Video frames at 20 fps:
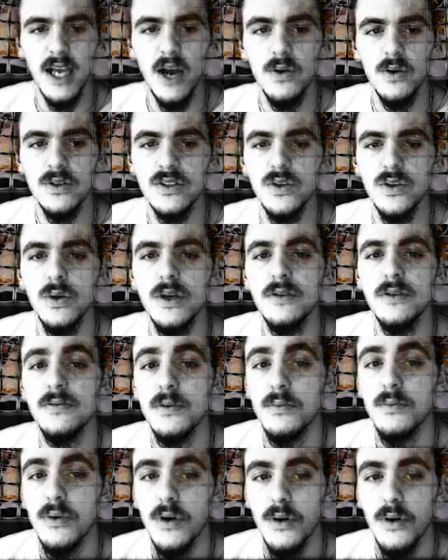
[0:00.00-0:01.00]
I was going
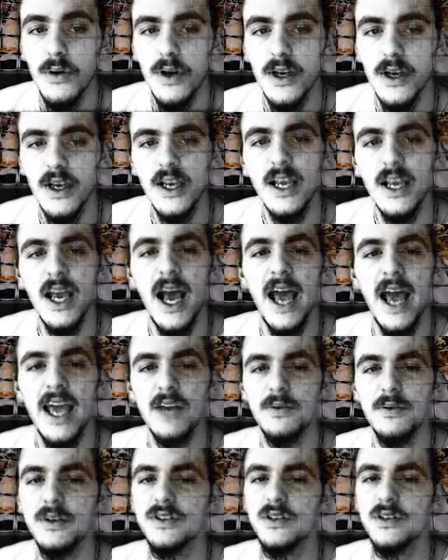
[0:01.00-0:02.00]
for broke. I
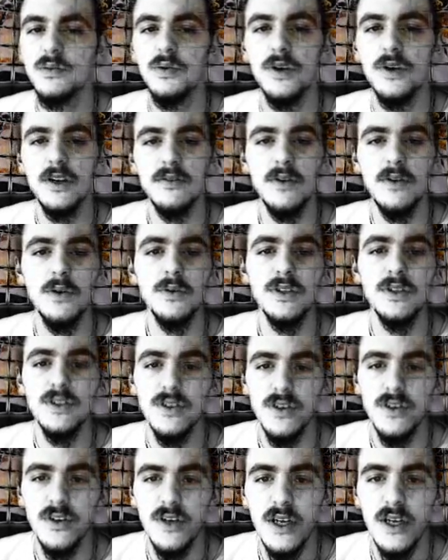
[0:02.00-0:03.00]
had reached the point of no
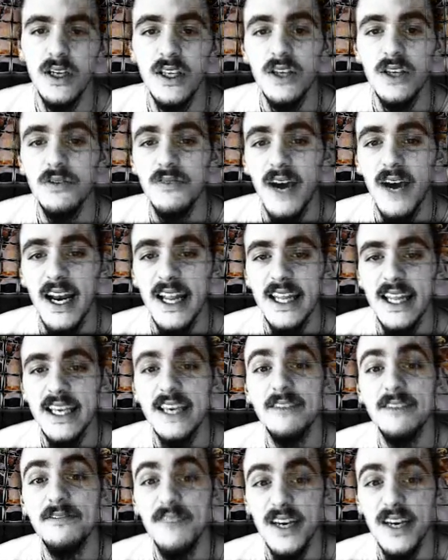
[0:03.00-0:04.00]
return. You finally
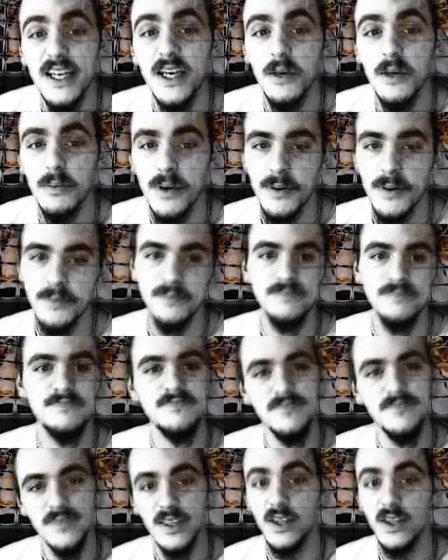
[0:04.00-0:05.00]
get fed up.
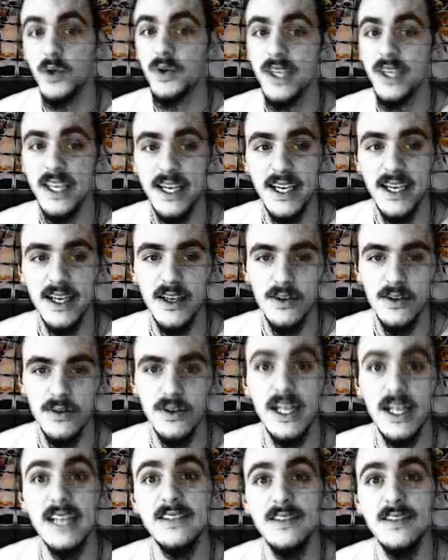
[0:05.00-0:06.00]
No kidding. I'm
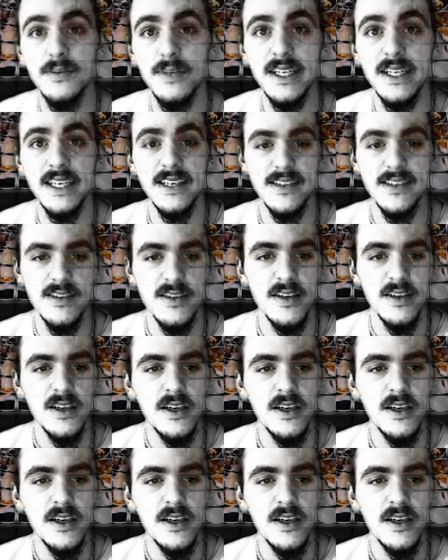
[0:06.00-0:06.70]
glad somebody is.